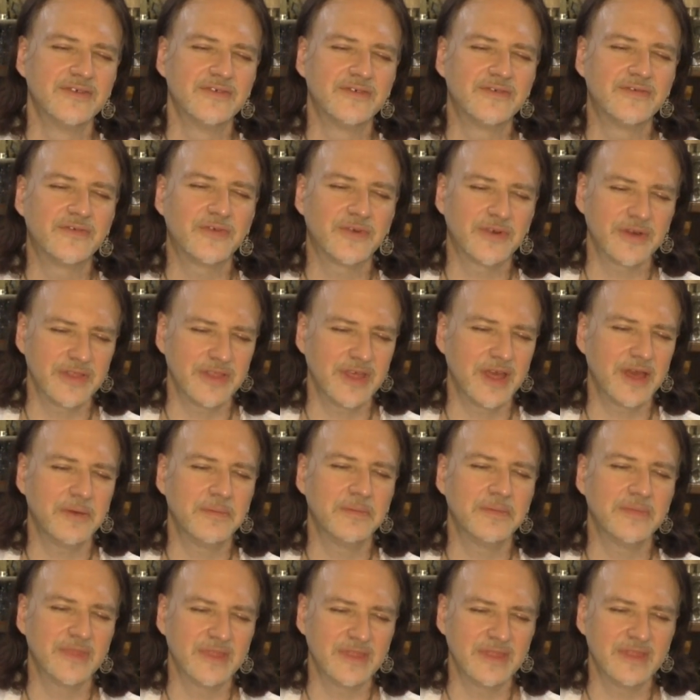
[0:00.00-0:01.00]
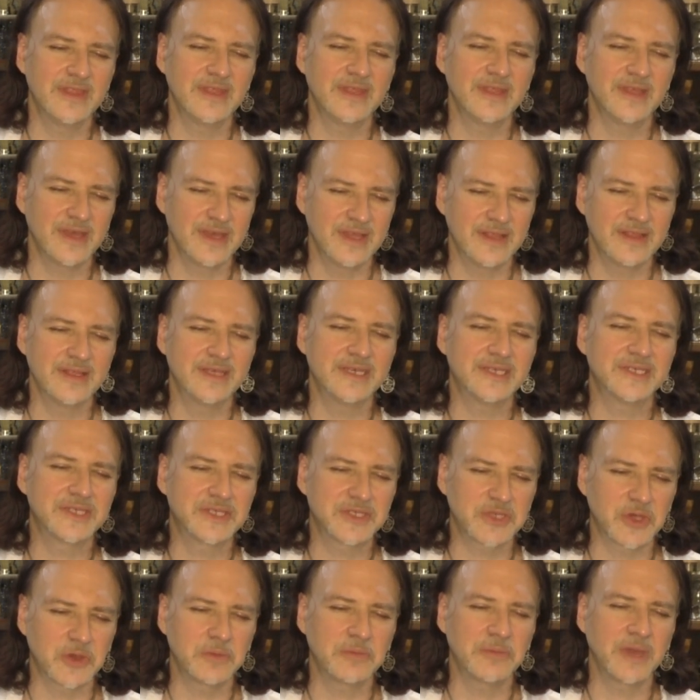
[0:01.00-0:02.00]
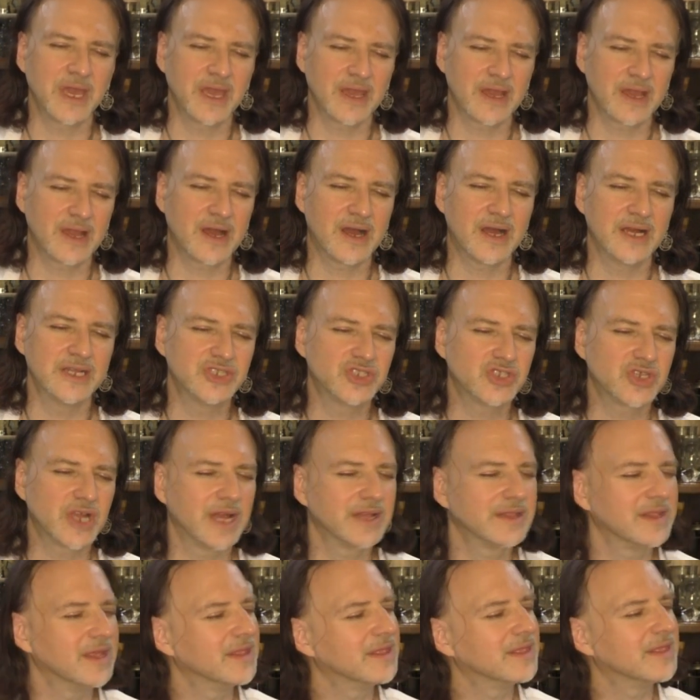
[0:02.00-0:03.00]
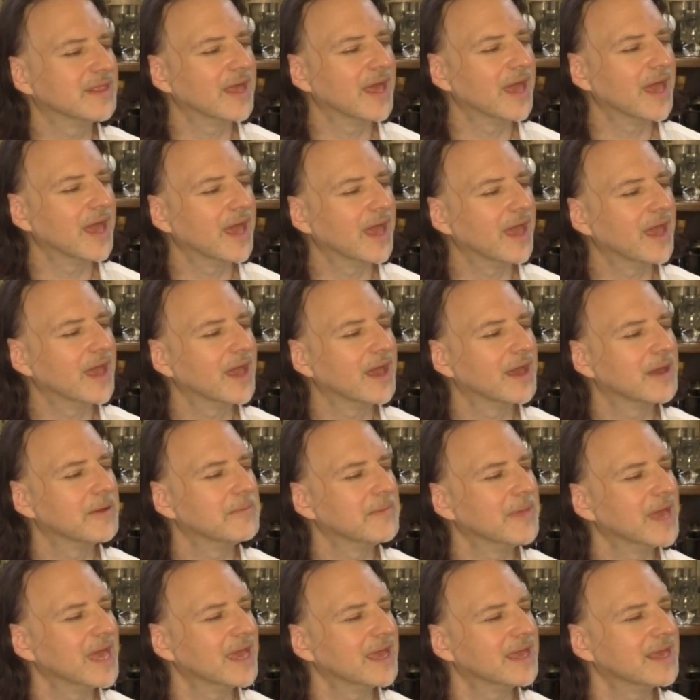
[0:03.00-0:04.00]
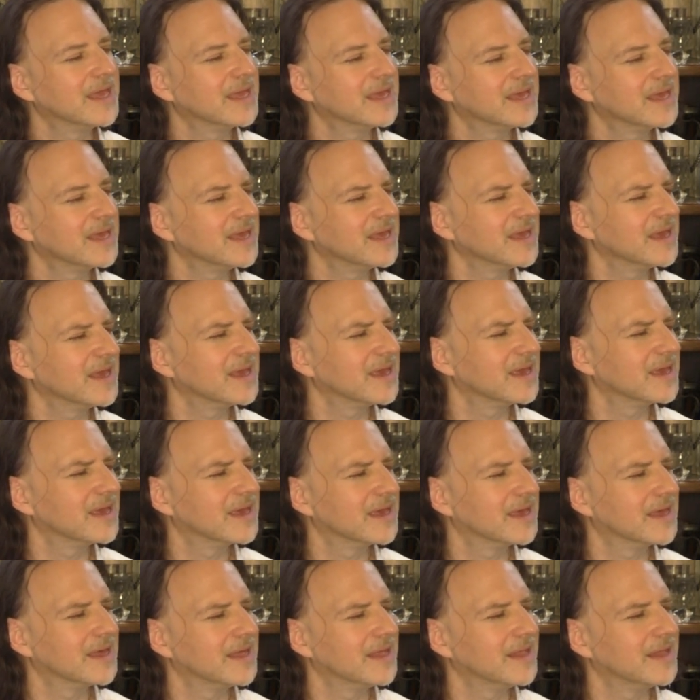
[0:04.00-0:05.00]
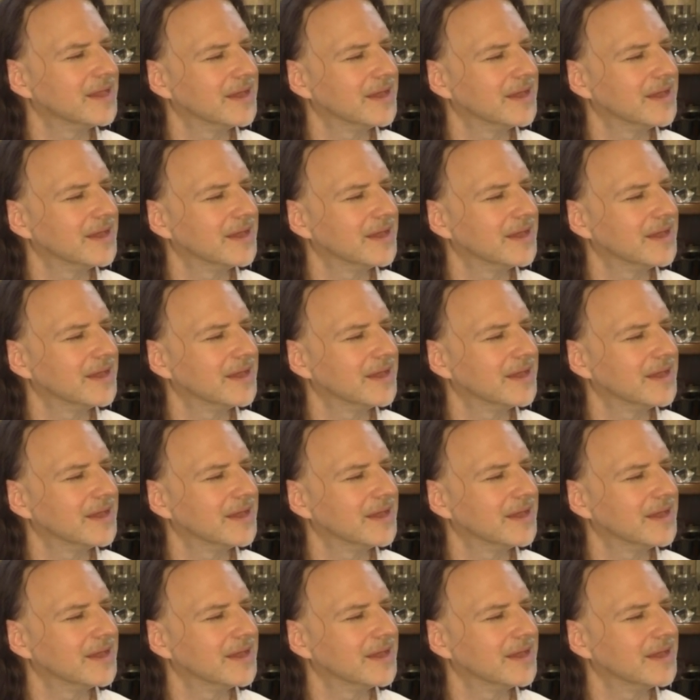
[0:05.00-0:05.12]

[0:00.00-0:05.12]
for them in this soulmate contract that they may heal.